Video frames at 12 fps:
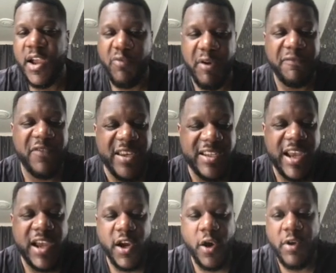when things get
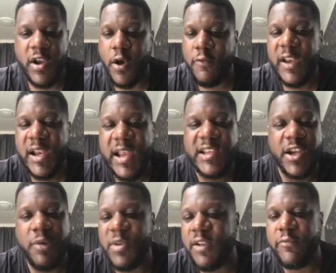going. Over the next
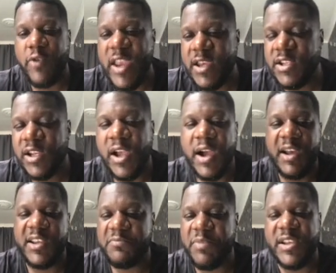couple of weeks, I
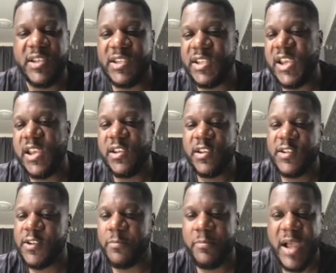expect to see
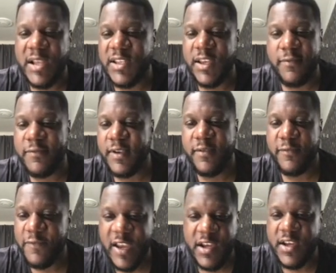some massive
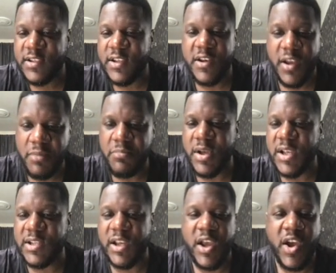figures, numbers
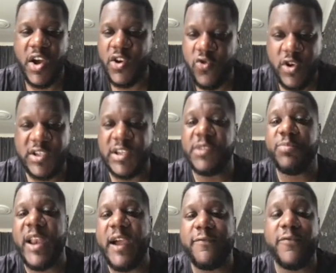across this
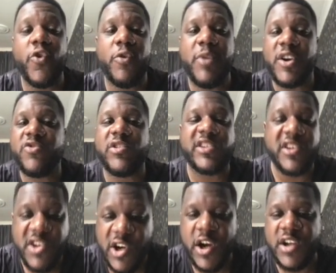platform, across the
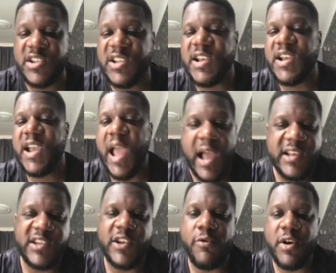charts, and
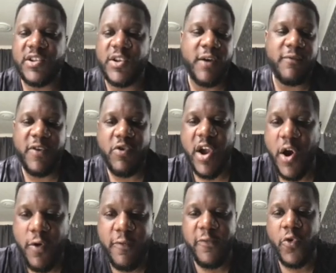so on. So I'm very
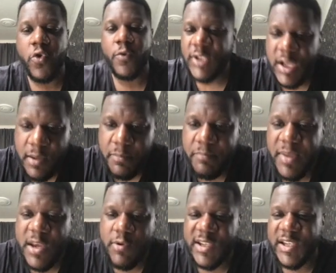hopeful. B
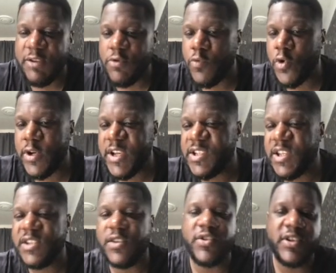U S D rewarded
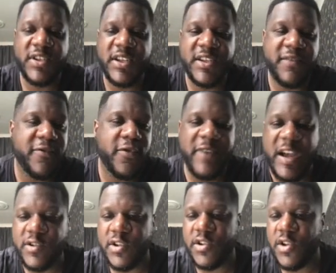six hundred sixty-four
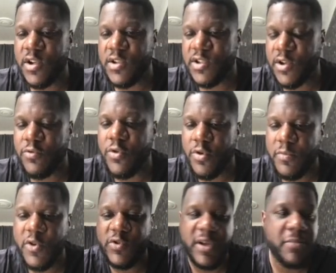thousand dollars, so
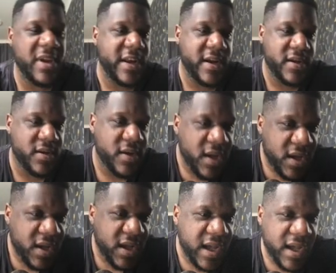almost a million,
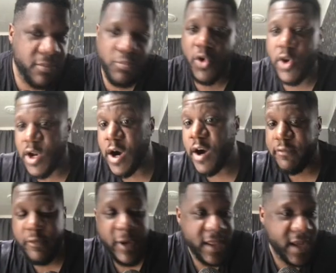uh, more than
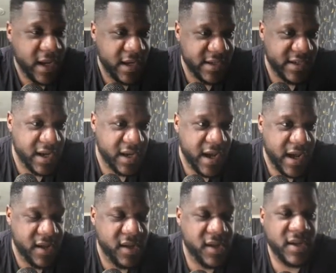halfway there, let's say that.
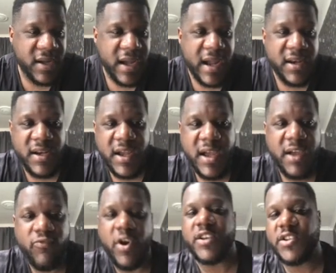And uh,
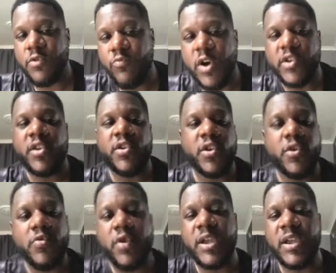right, so what you
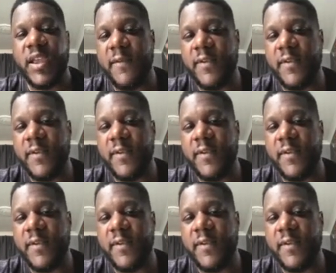do, if,